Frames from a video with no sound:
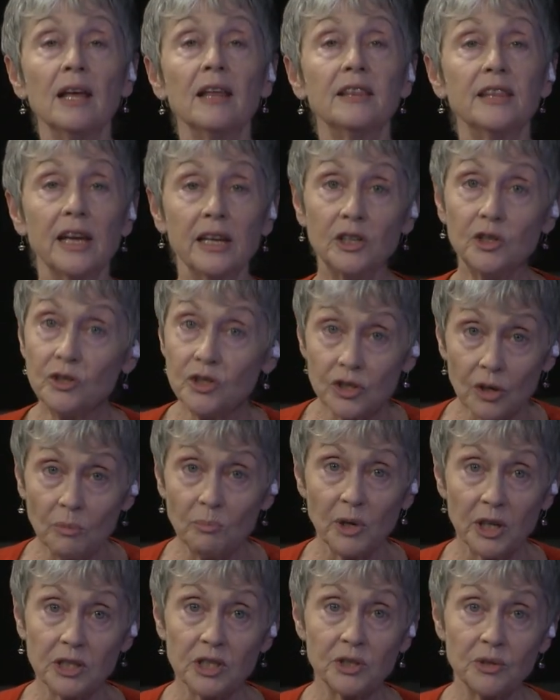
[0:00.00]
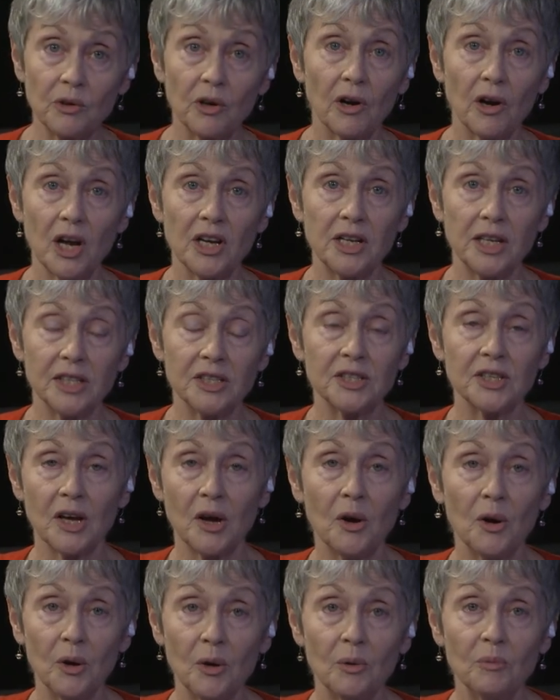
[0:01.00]
Thank you so much to our audience at
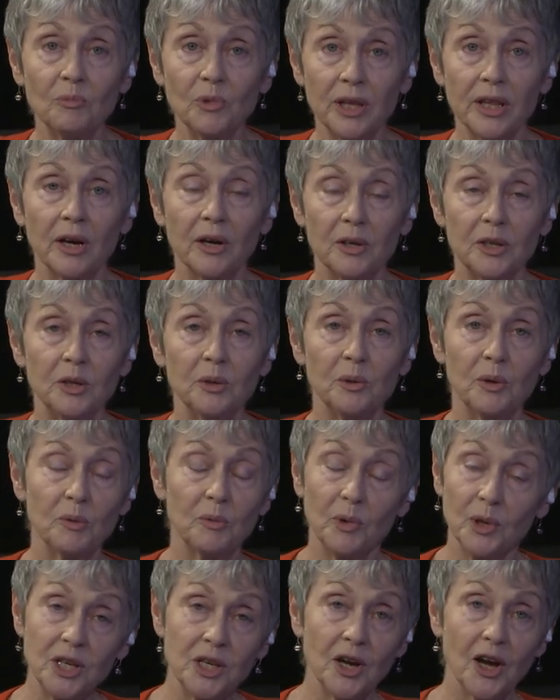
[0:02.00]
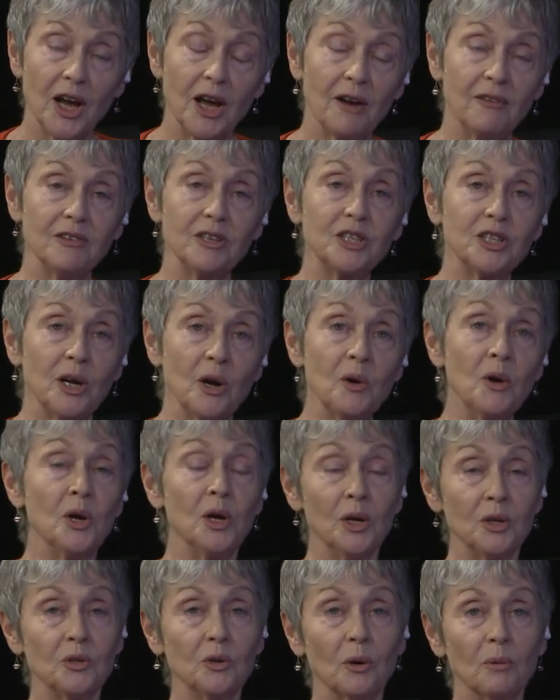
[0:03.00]
home. Without you, we would not have a show.
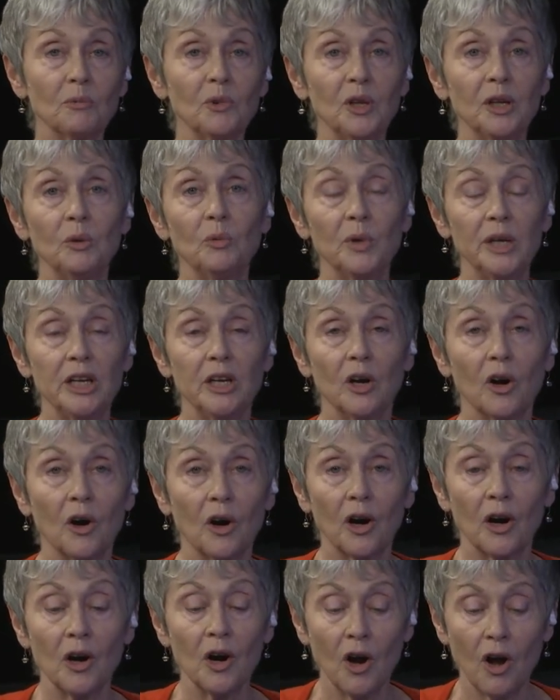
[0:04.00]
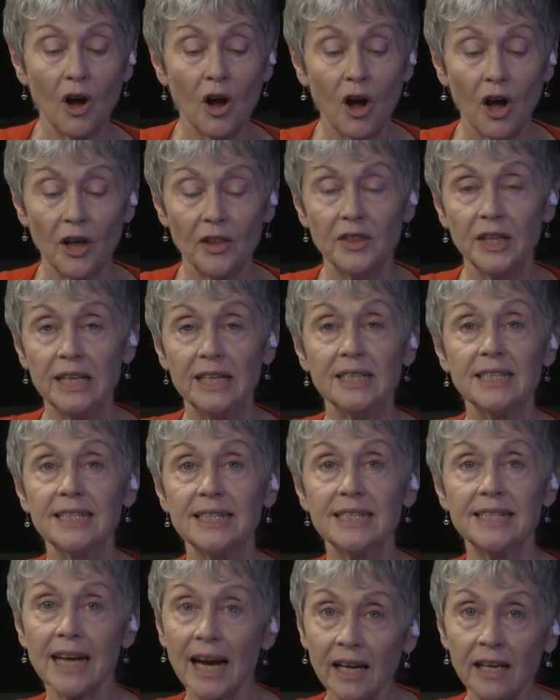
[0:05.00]
Normally we are on the
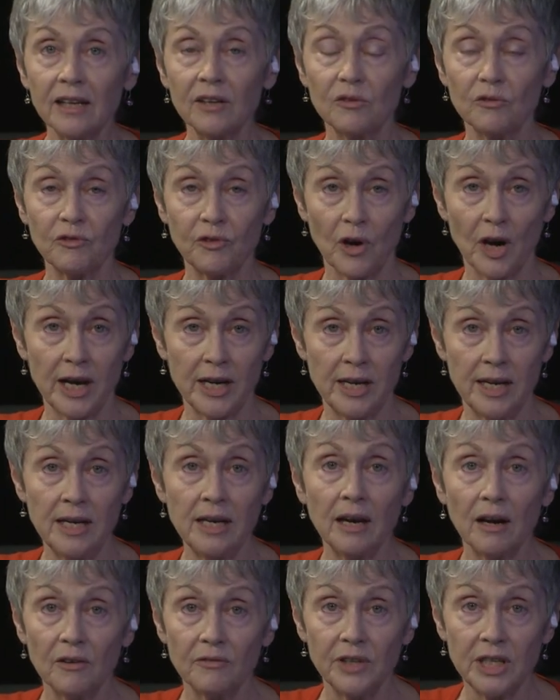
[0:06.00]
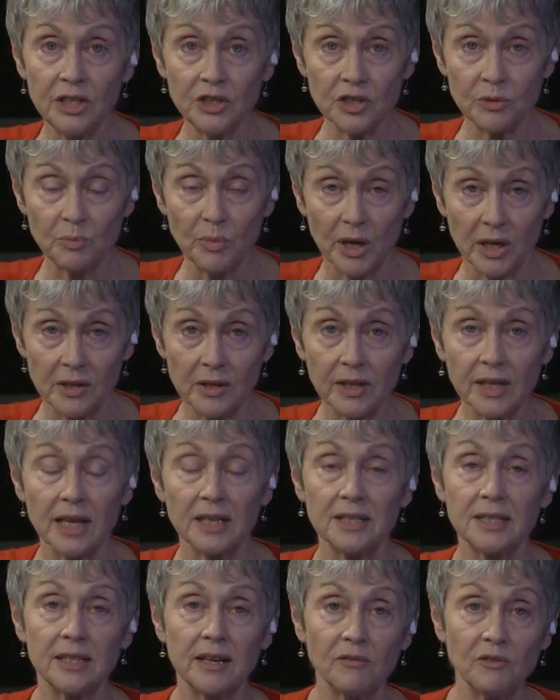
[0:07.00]
second Friday of each month
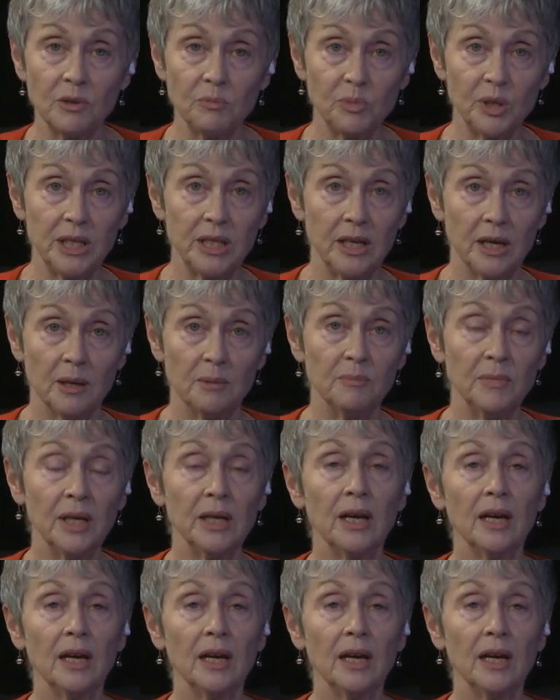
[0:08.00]
at 7 p.m.